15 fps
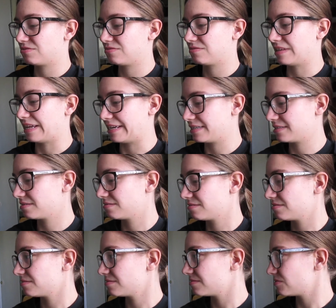like
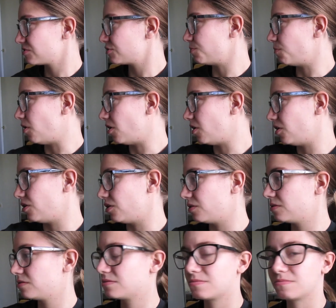small
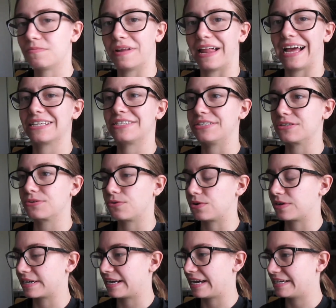plastic
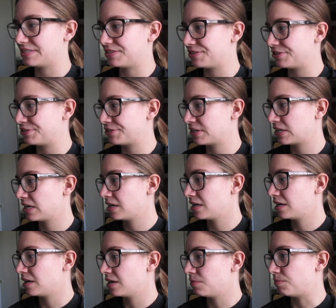organizers,
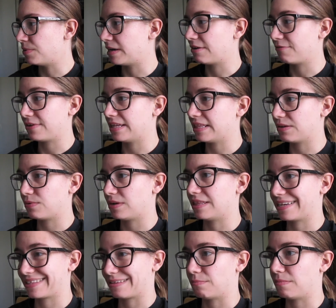but I really want
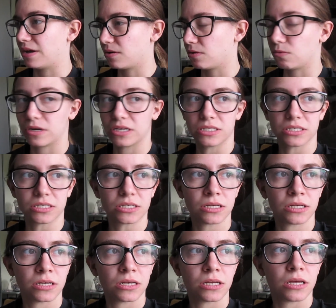like the metal ones.
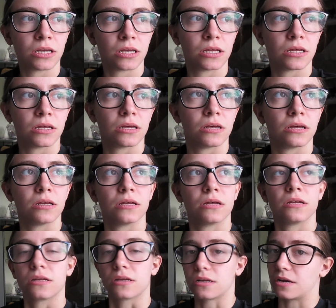
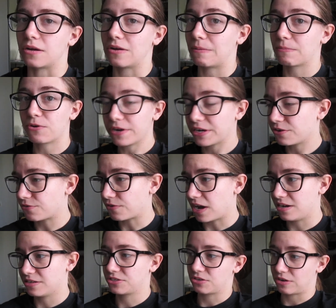I'm going to
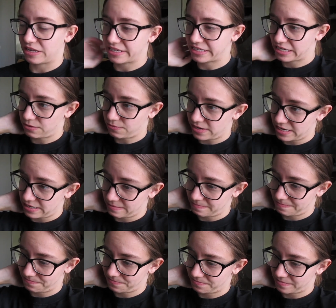Ross, so I'll see what
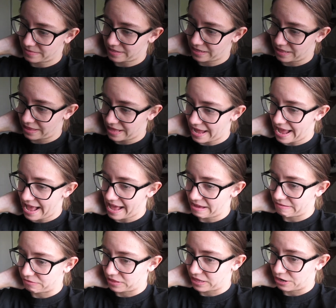they
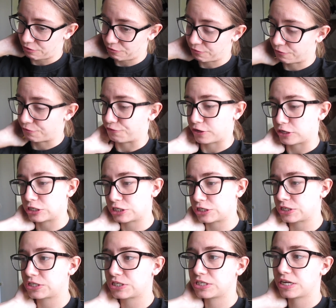have there
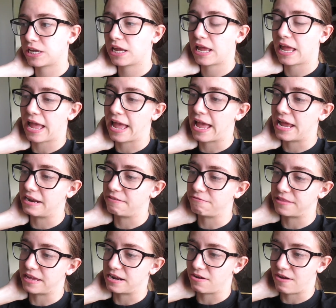first, and if
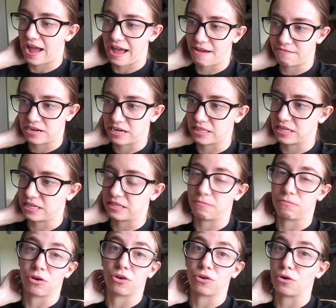they don't have anything, then
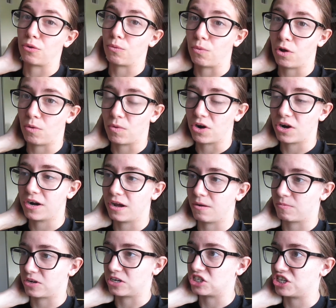I'm going to go to Walmart.
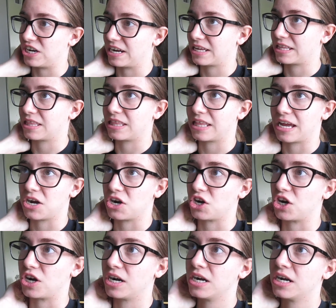I'm going to check their